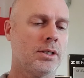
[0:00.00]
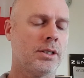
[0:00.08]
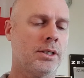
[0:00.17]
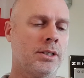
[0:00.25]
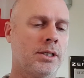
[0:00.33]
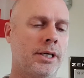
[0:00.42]

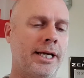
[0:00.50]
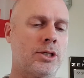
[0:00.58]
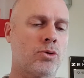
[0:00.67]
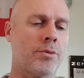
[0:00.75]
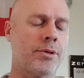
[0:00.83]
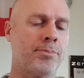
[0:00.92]
in
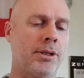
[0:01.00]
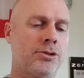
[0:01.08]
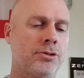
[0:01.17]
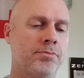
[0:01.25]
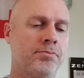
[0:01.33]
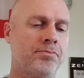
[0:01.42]
Antwerp in
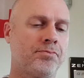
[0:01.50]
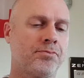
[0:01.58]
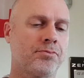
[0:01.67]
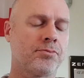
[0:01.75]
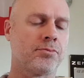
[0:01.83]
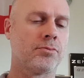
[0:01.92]
Belgium.
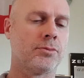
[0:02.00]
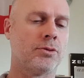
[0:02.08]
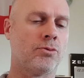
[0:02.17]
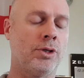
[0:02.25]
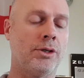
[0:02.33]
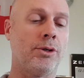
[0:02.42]

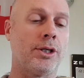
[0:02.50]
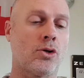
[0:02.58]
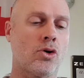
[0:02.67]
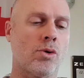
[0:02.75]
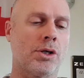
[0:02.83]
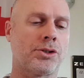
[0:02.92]
Really, really
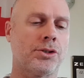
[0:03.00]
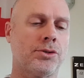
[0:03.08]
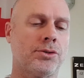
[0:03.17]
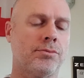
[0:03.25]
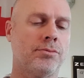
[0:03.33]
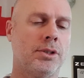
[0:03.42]
cool watches.